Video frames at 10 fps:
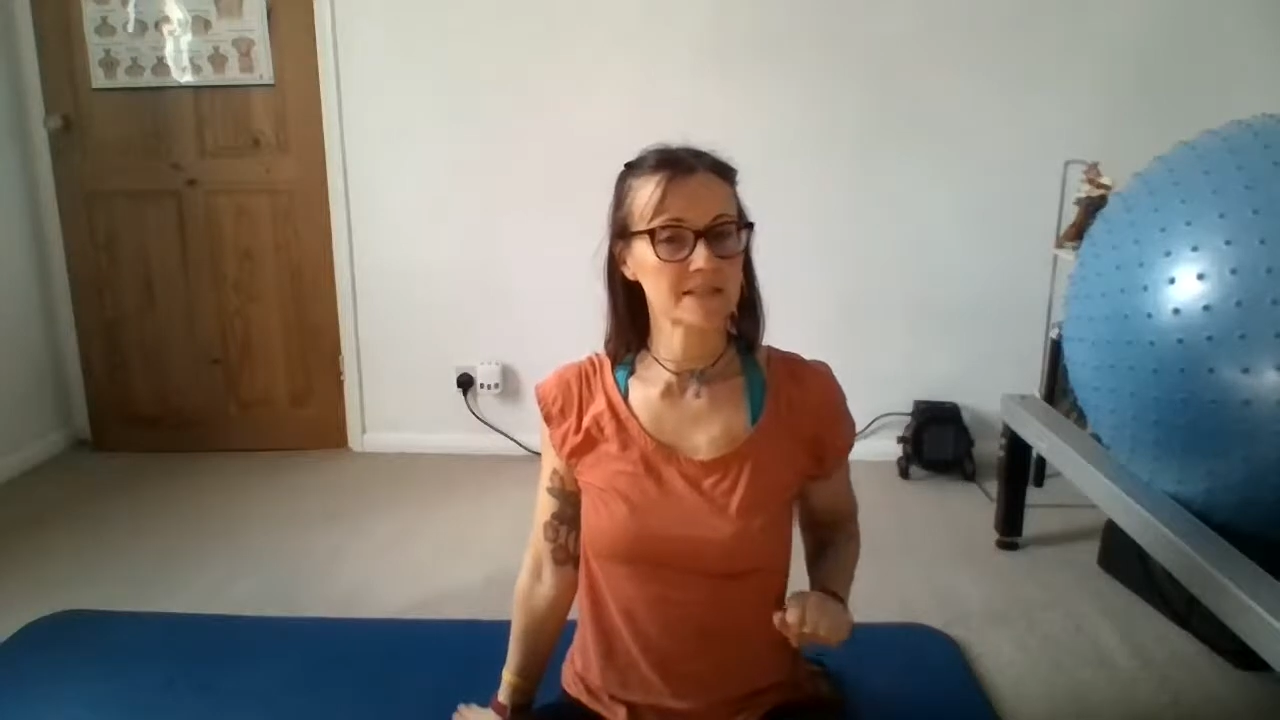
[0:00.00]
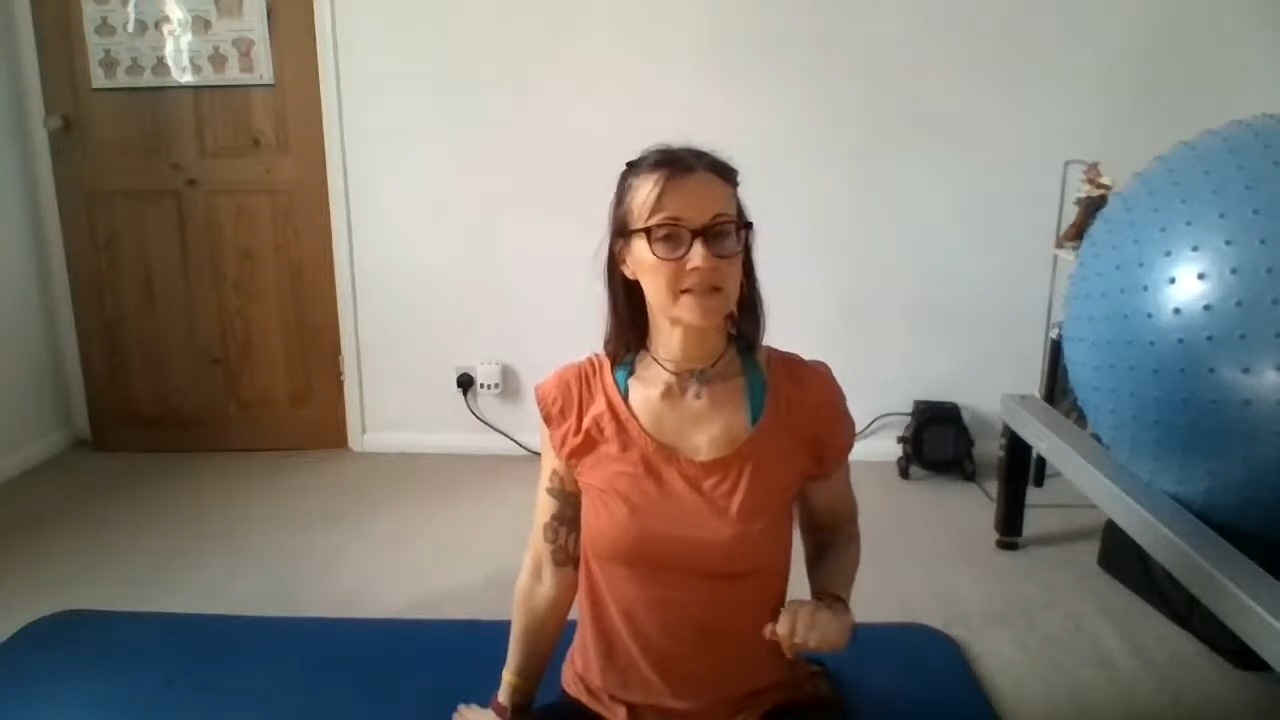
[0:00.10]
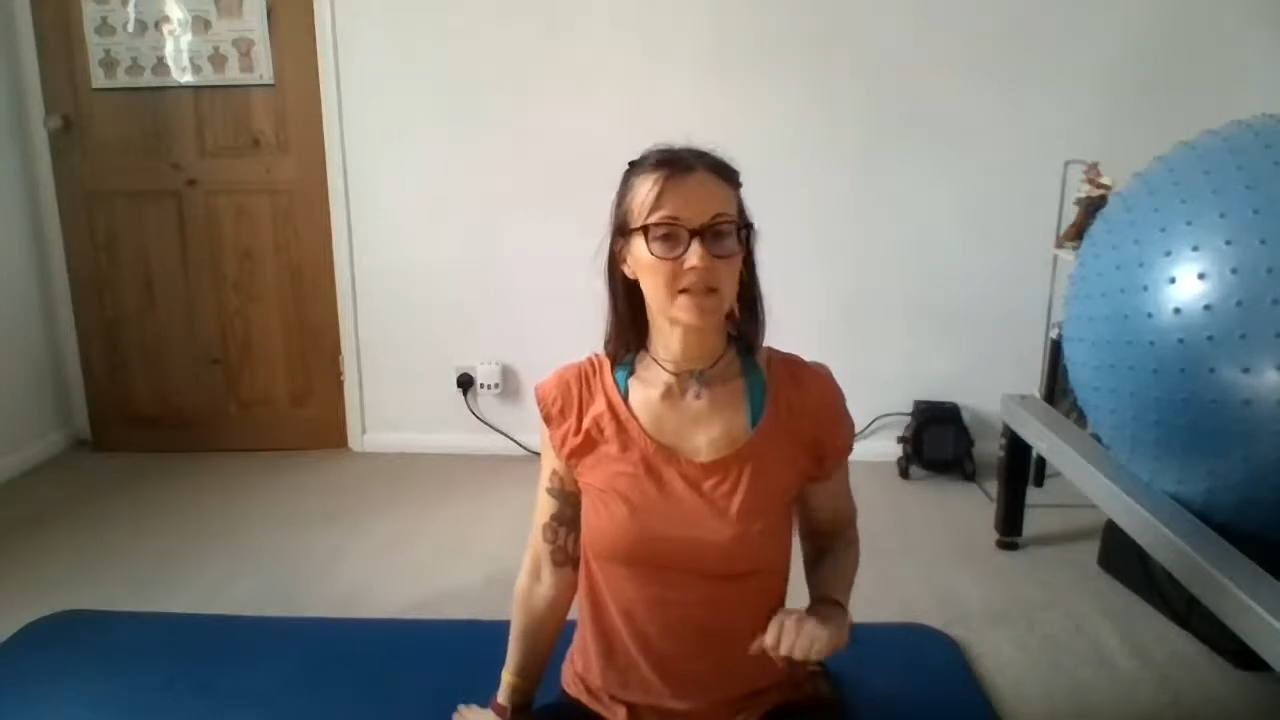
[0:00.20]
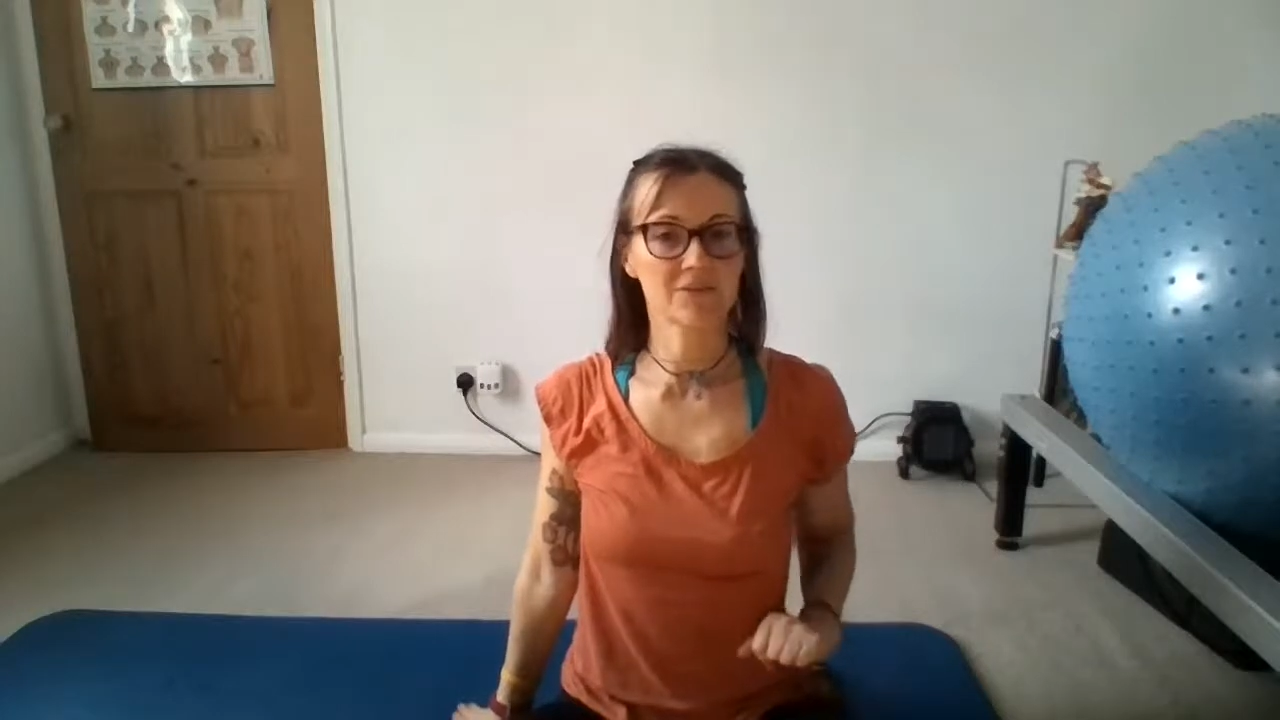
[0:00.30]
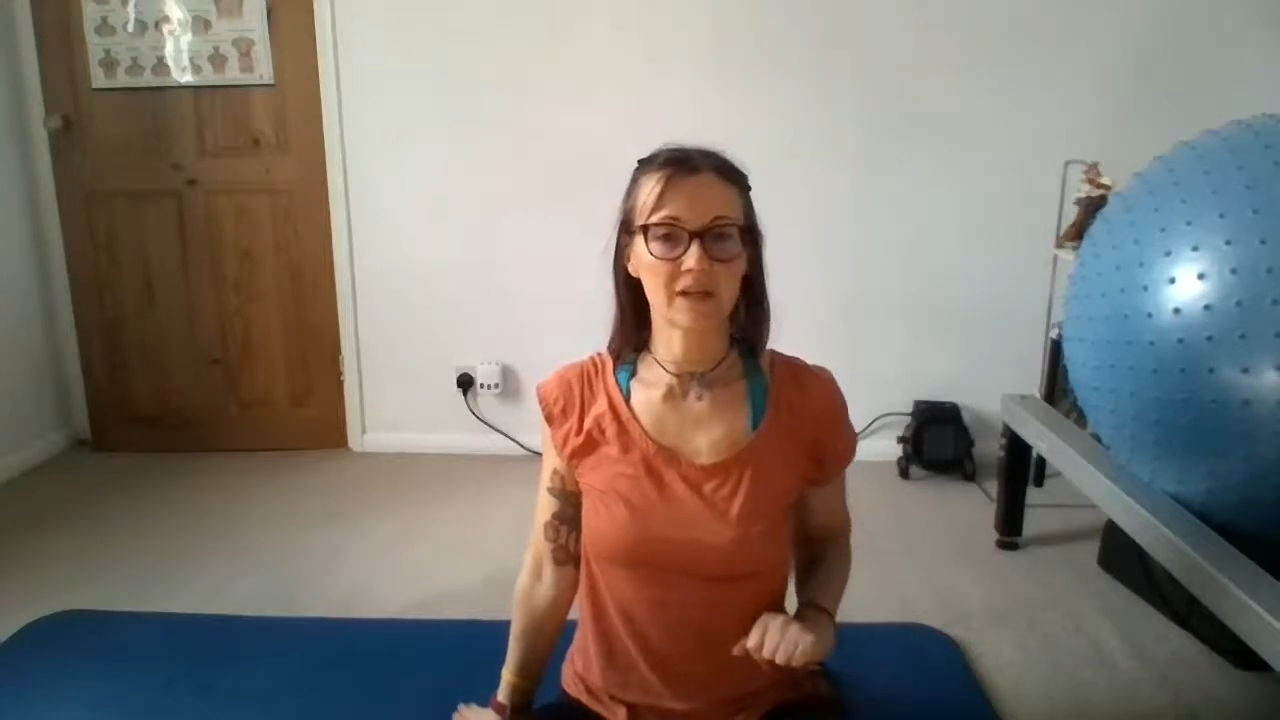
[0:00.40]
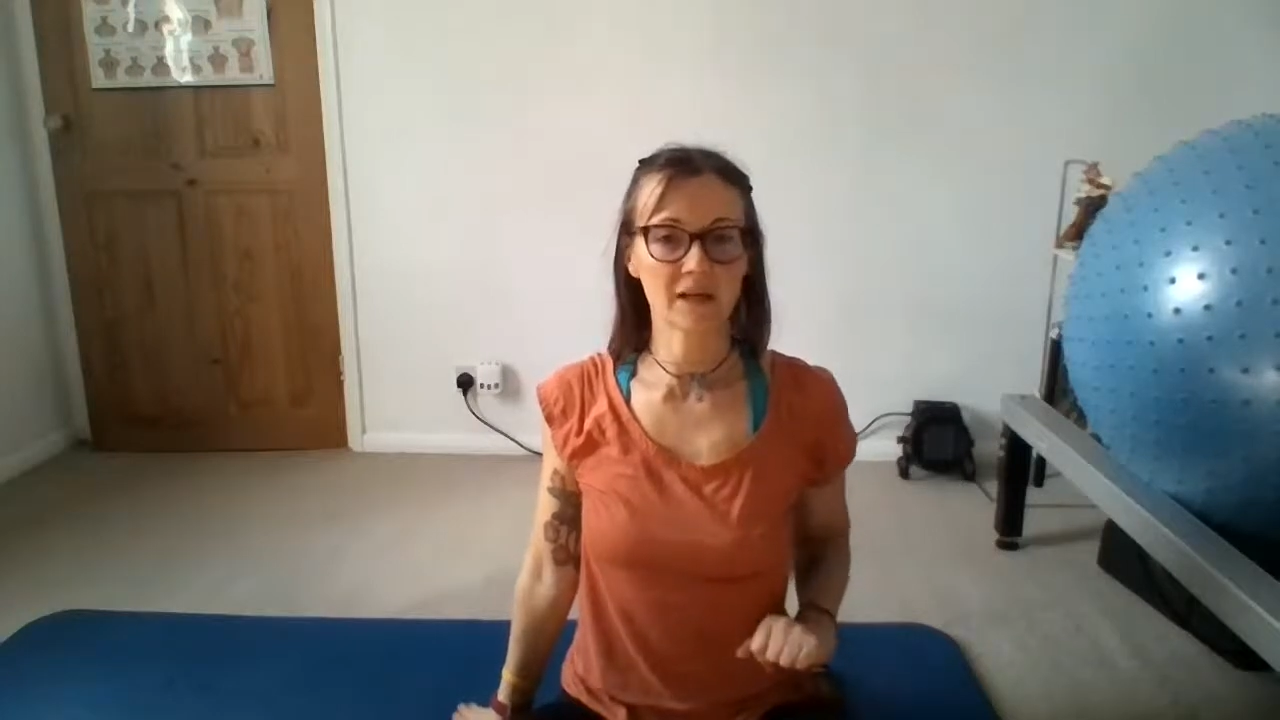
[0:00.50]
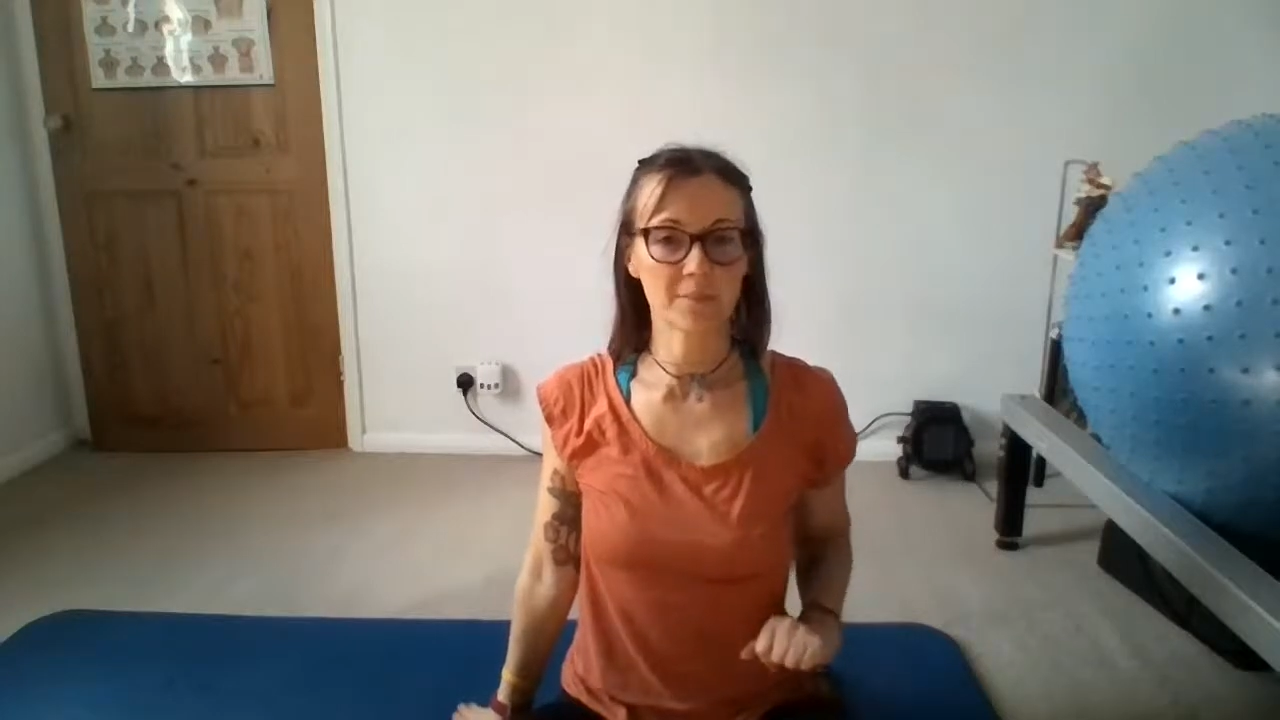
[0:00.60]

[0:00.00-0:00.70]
start feeling